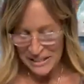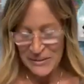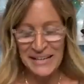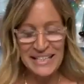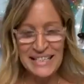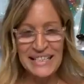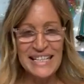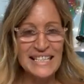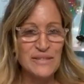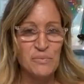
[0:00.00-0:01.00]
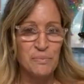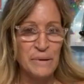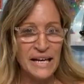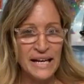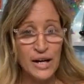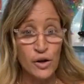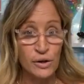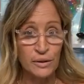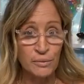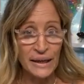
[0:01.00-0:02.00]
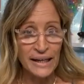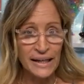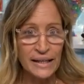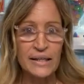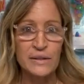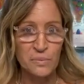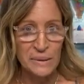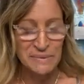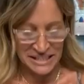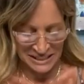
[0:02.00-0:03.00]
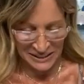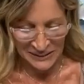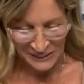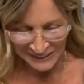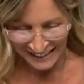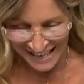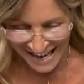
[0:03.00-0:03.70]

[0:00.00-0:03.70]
So anything that's big or cricket is whimsical.